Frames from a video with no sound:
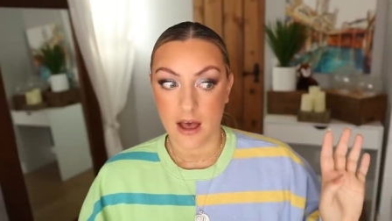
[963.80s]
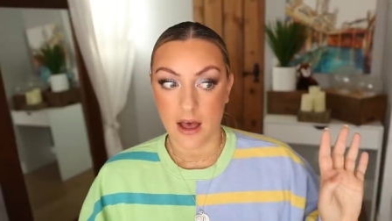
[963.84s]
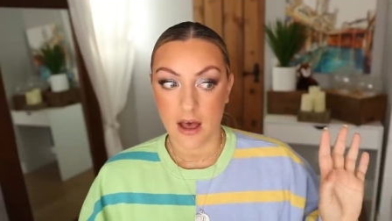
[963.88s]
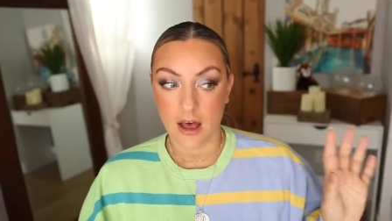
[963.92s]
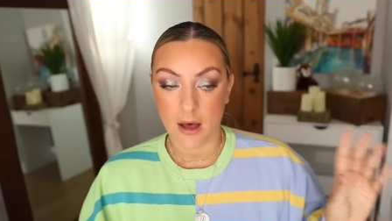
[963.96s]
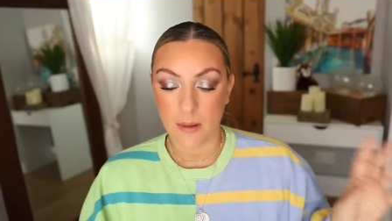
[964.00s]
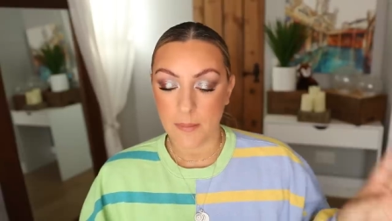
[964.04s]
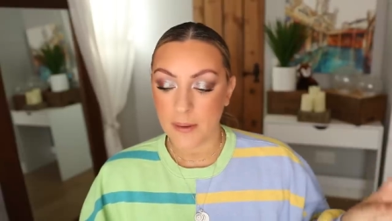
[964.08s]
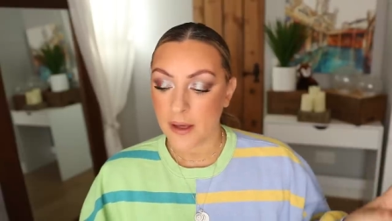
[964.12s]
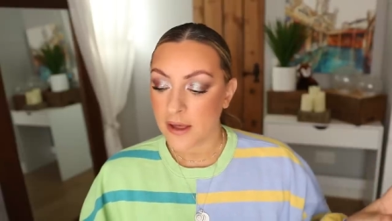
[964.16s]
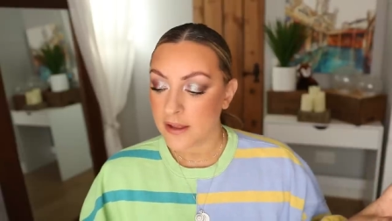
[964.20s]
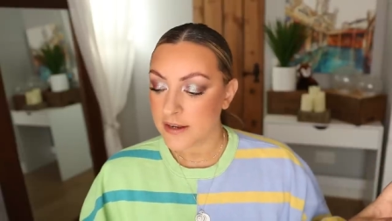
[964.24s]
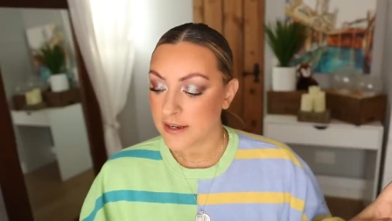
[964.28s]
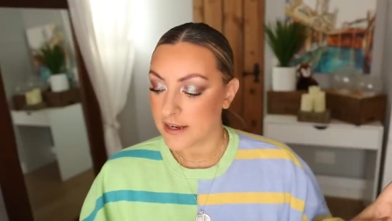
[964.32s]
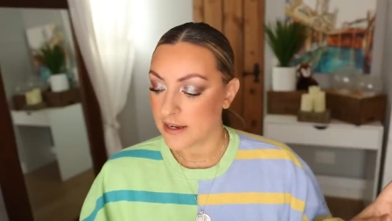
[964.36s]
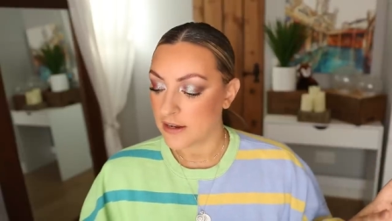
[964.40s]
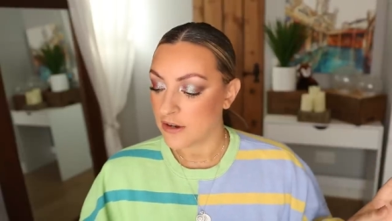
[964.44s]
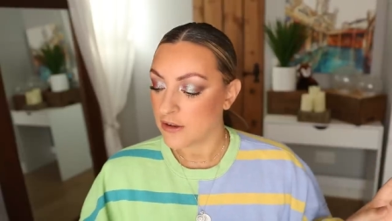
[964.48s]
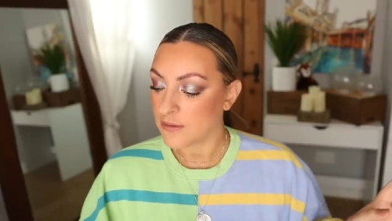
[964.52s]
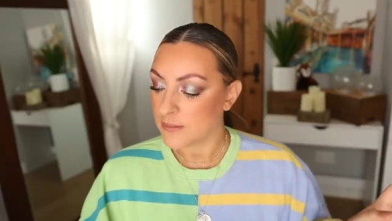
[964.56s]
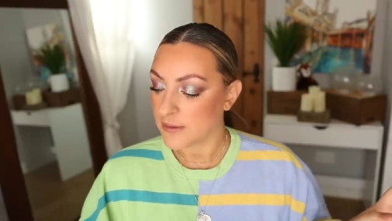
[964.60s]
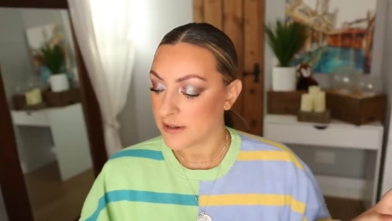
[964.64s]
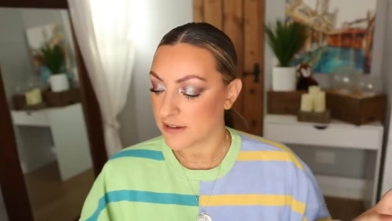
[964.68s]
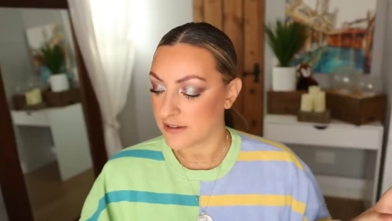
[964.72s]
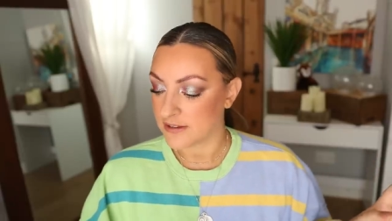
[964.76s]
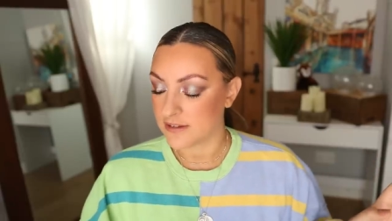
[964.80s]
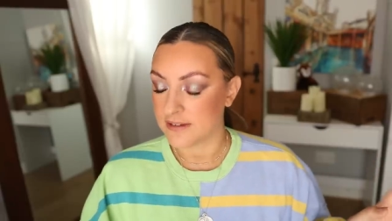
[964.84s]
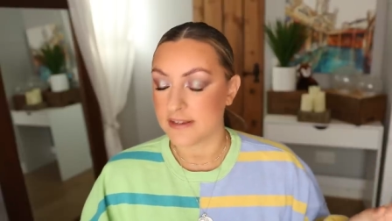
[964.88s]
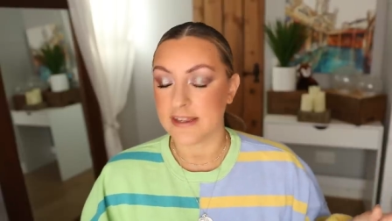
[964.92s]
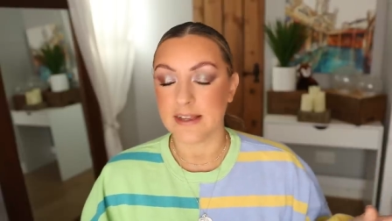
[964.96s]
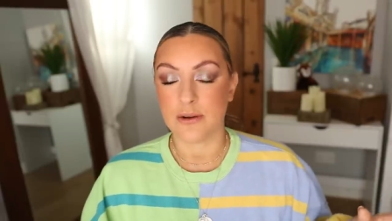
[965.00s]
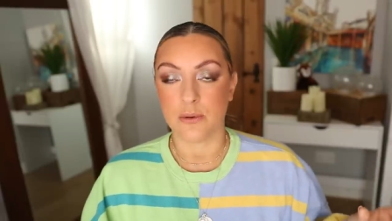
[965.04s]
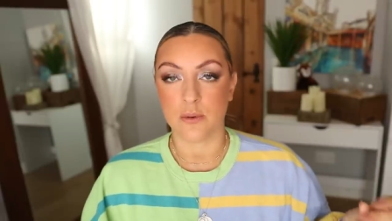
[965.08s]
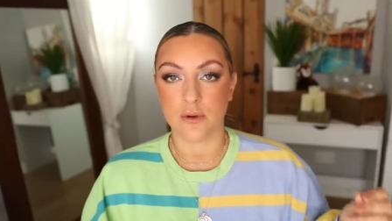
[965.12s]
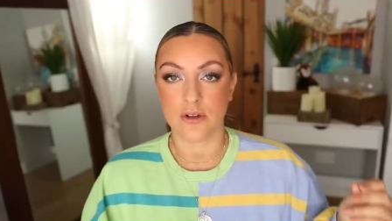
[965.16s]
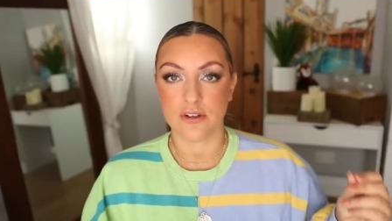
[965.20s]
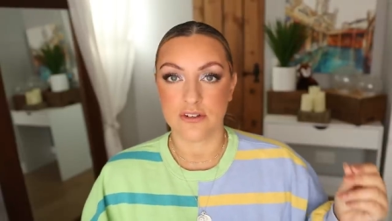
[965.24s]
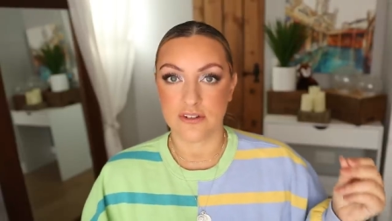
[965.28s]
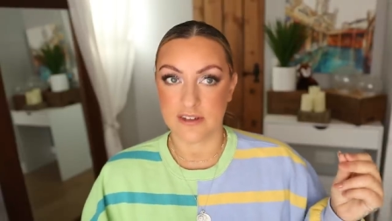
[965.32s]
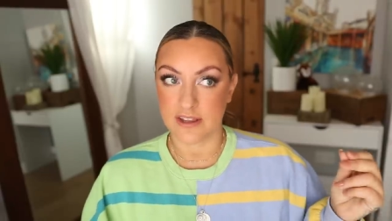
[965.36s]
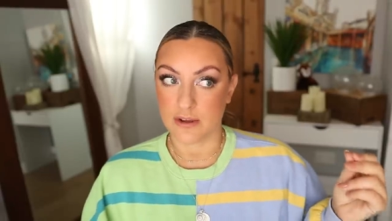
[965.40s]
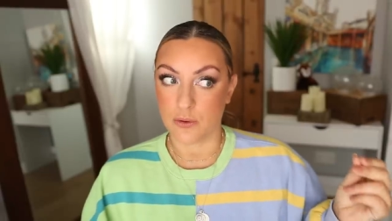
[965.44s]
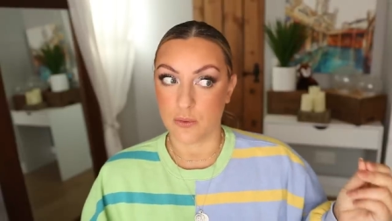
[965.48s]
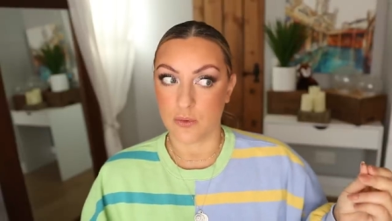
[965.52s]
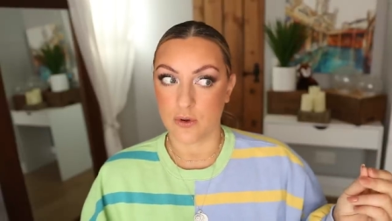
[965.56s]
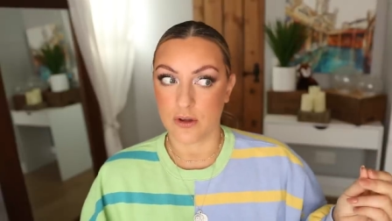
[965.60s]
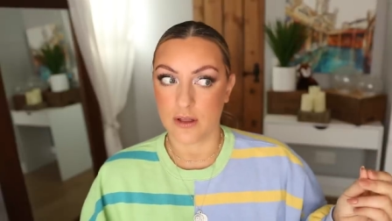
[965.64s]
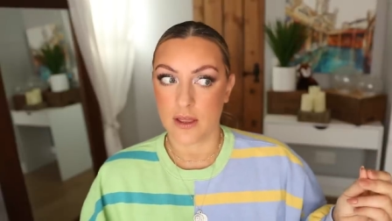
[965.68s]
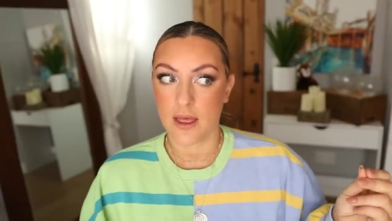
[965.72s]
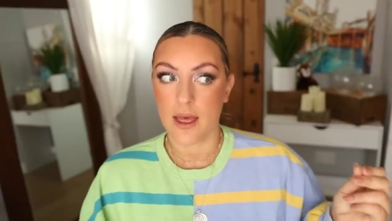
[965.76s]
Armani Luminous Silk,
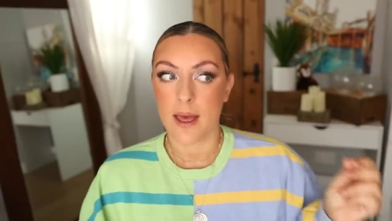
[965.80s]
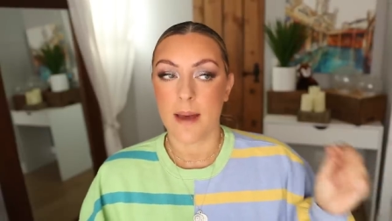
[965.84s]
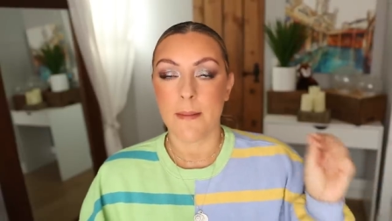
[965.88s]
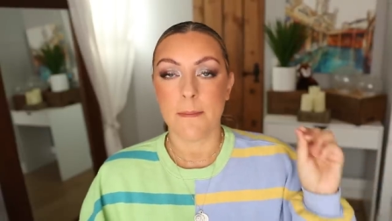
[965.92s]
Silk